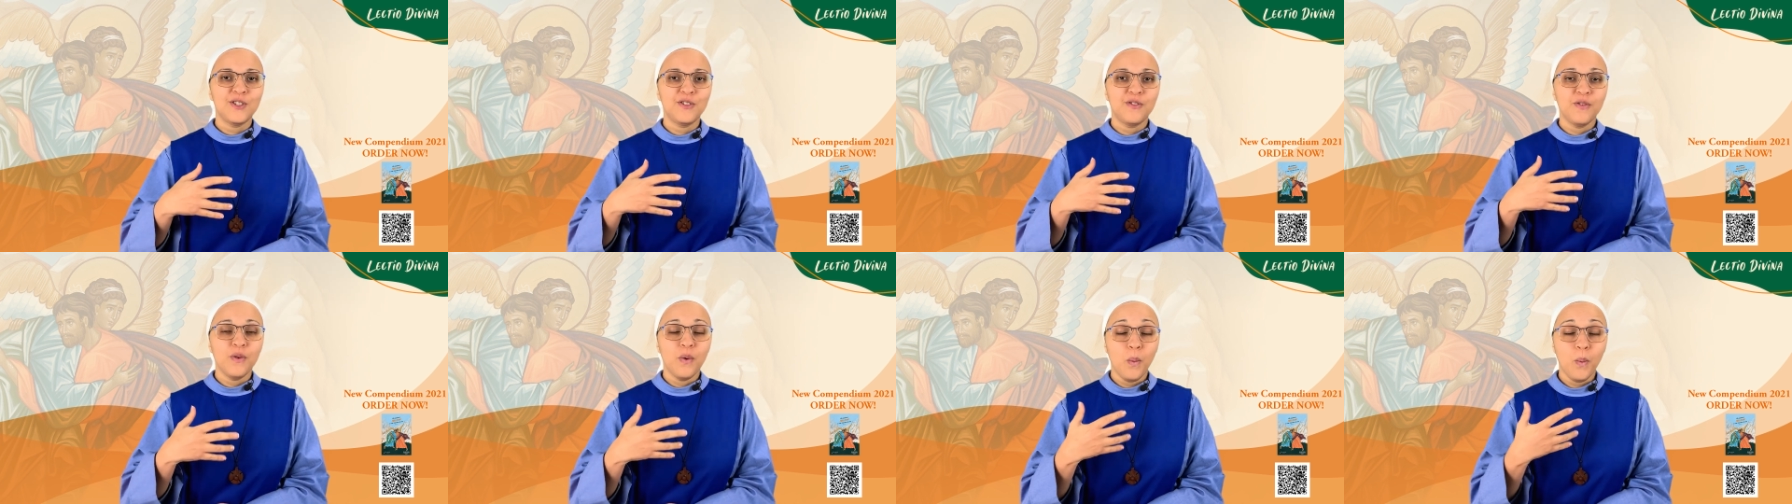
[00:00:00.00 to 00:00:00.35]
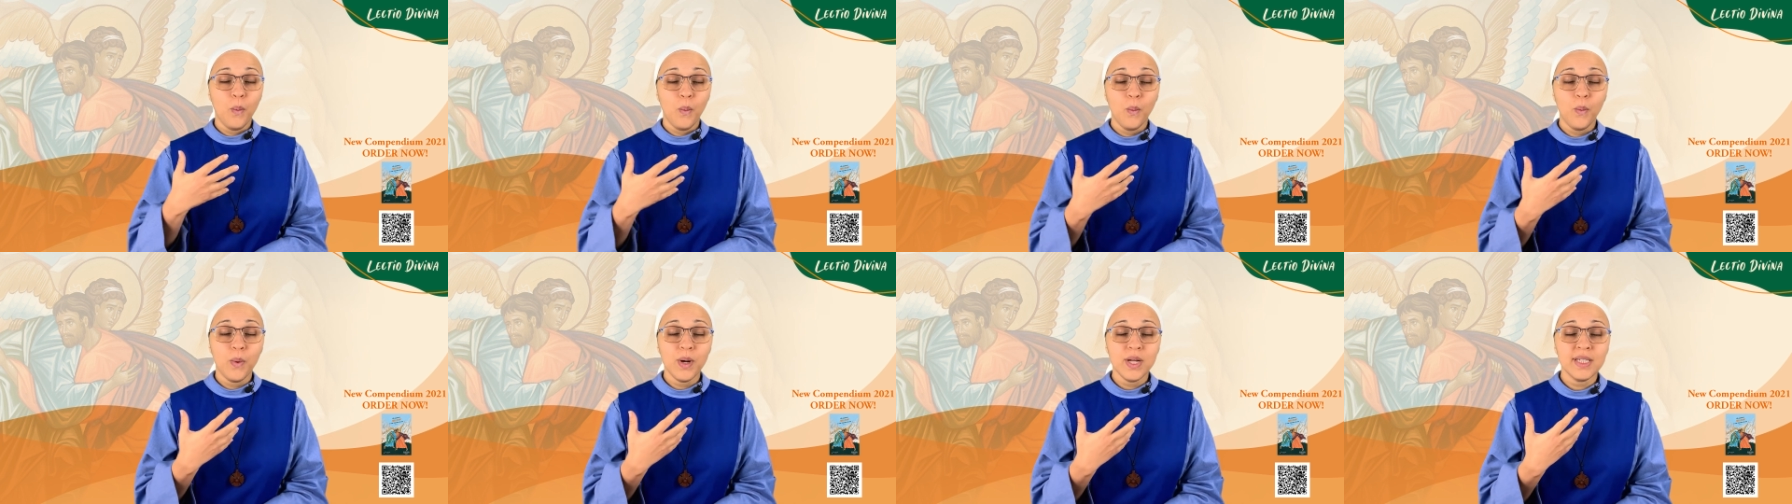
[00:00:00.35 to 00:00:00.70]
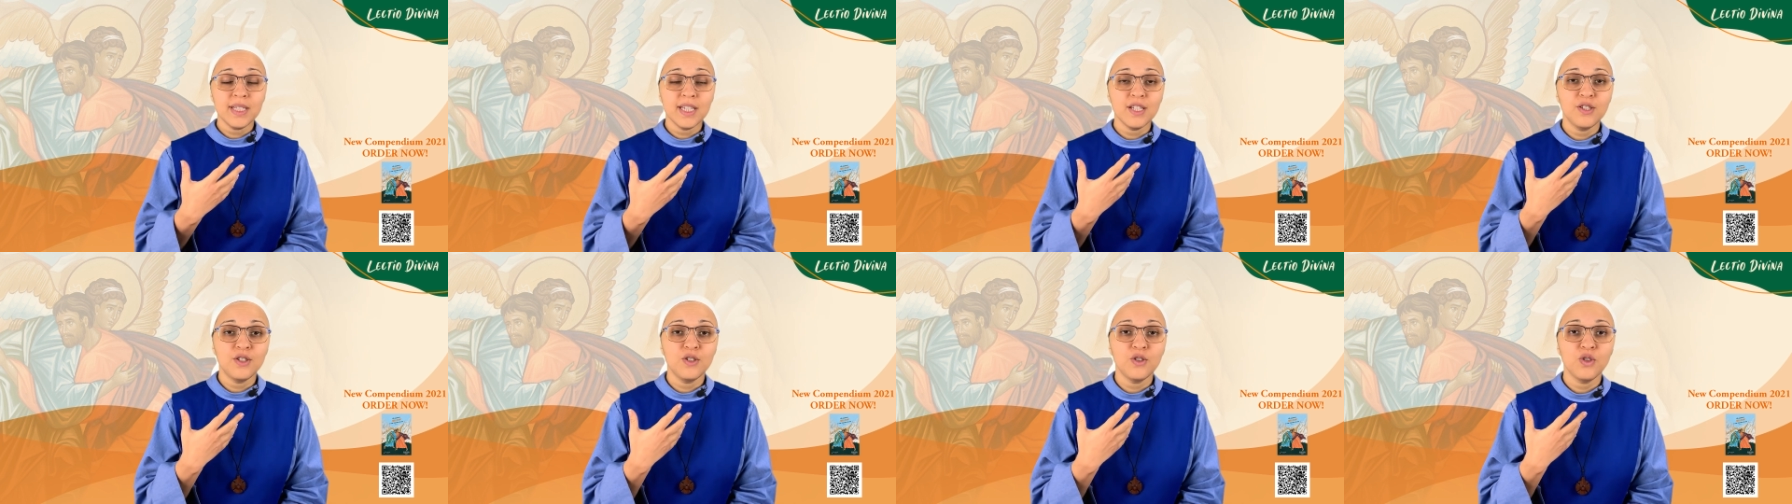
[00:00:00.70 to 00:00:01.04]

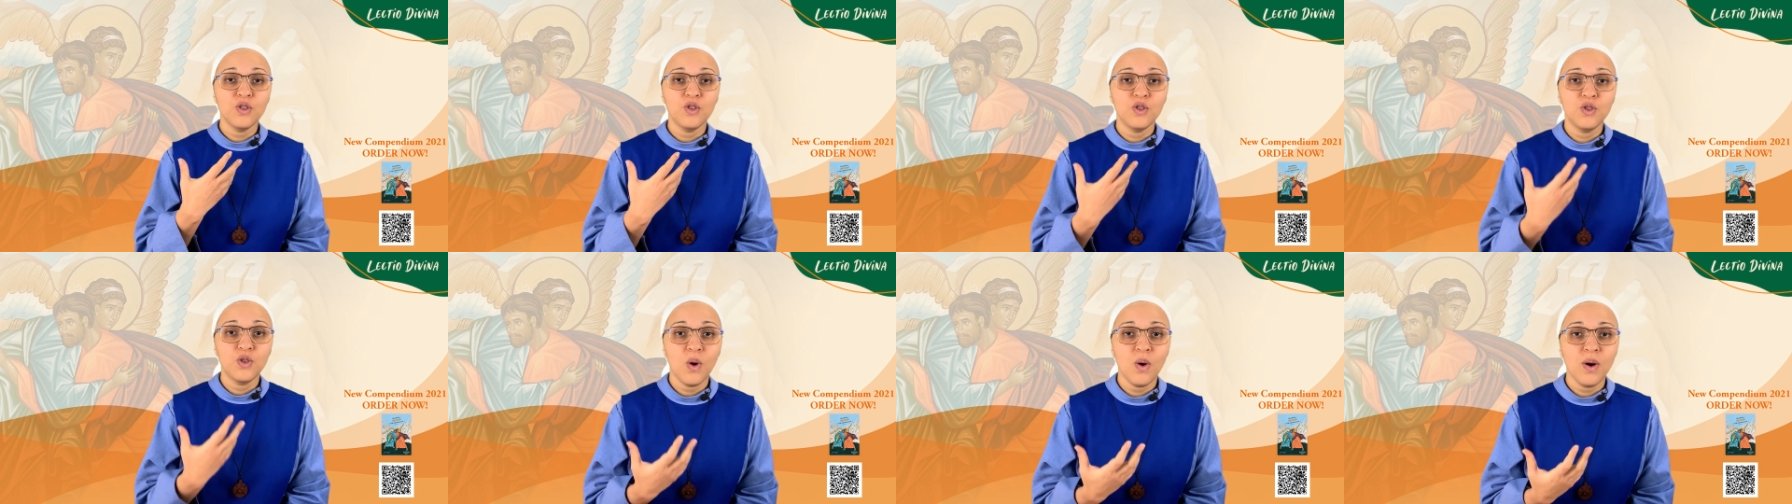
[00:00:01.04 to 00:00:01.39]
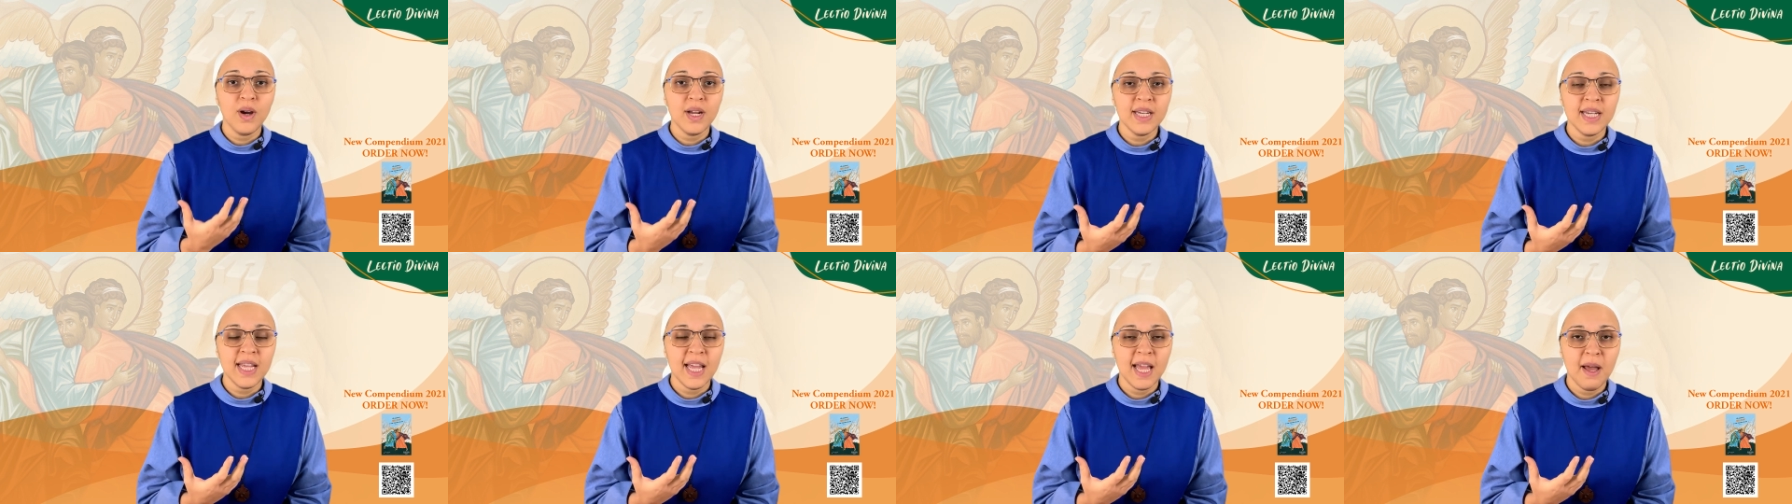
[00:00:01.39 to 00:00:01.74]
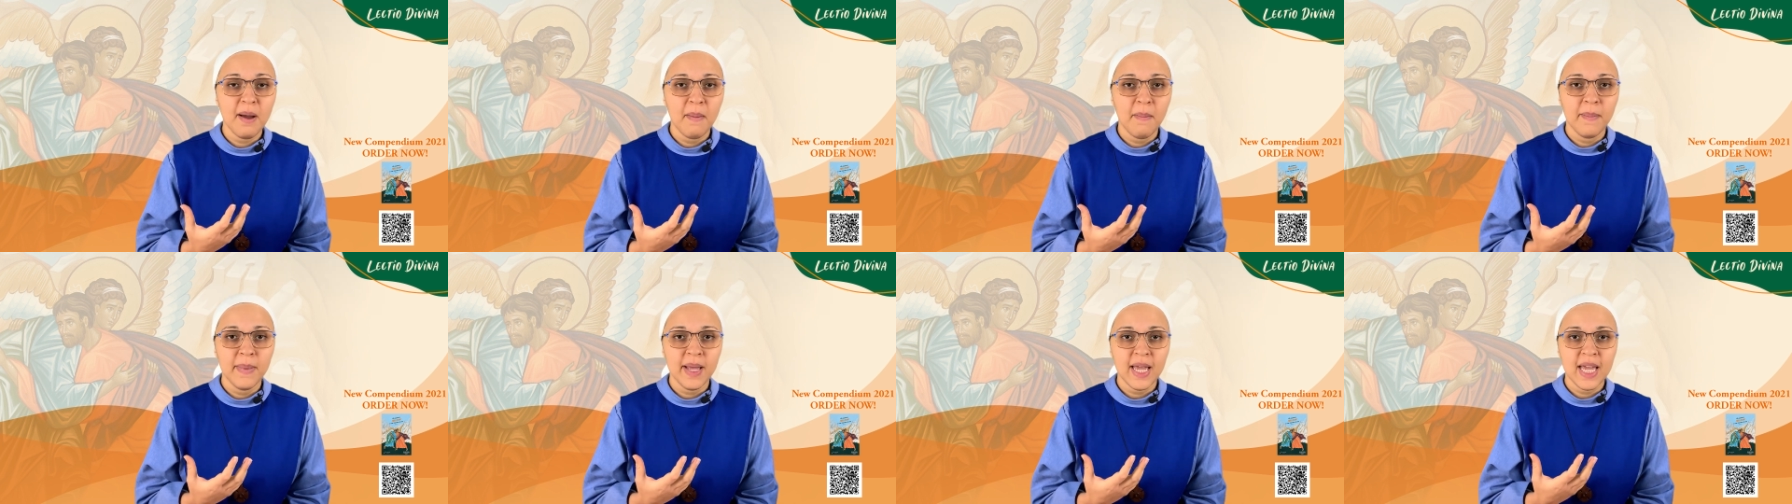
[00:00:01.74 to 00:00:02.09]
to join
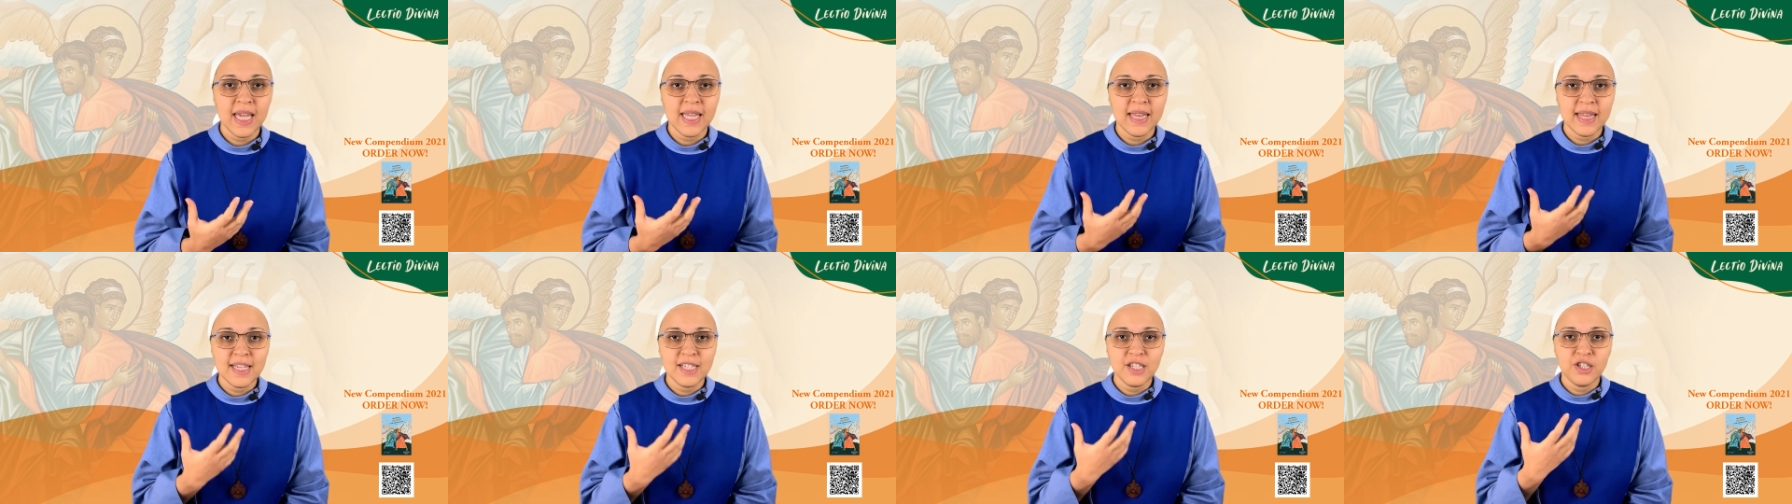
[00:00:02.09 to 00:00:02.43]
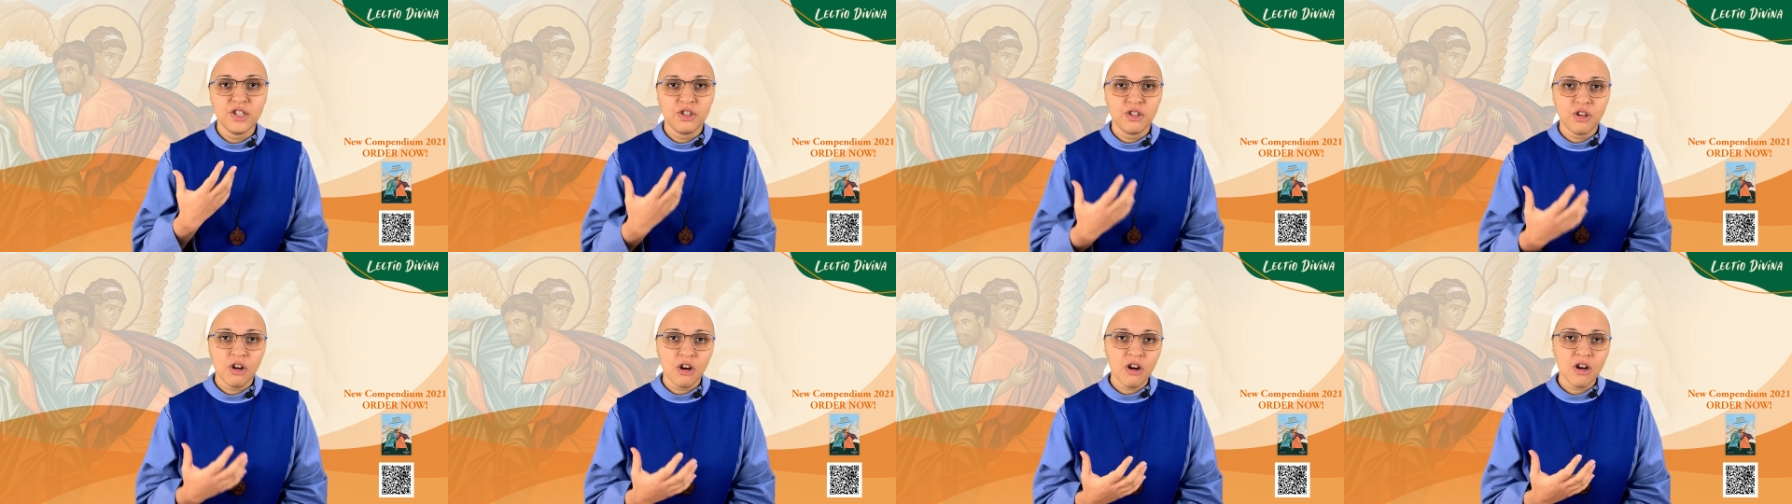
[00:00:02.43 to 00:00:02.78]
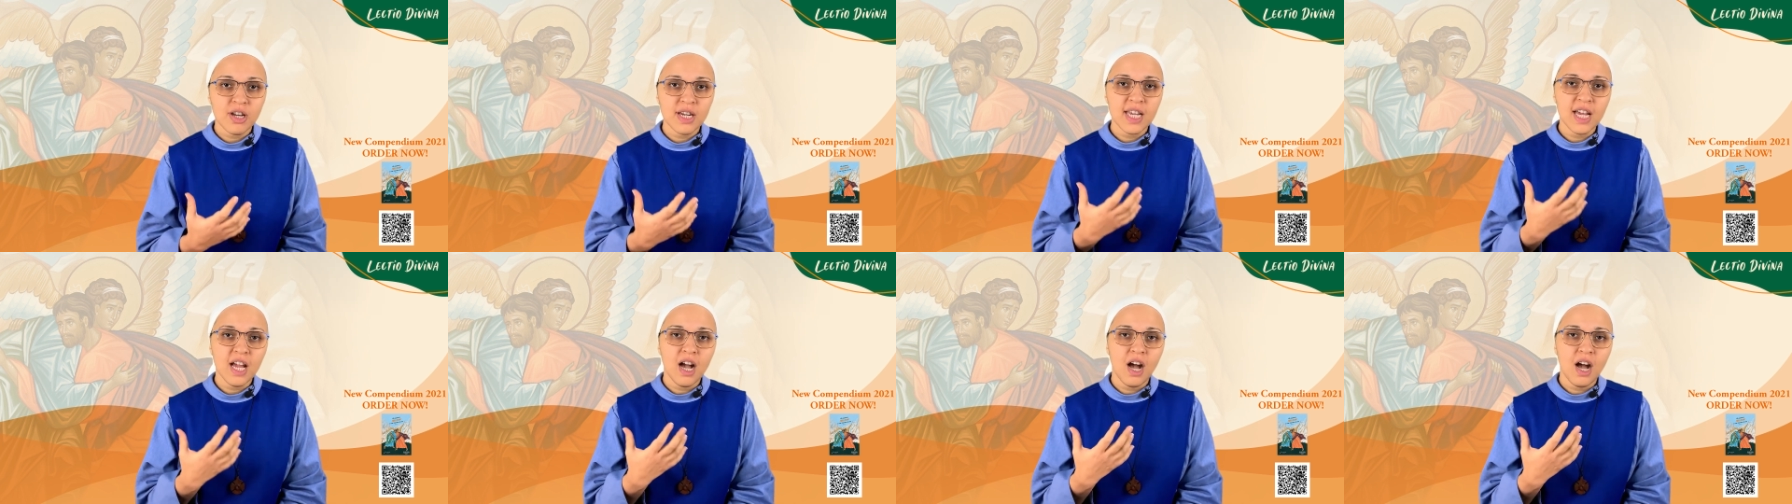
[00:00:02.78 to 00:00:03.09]
Him in this journey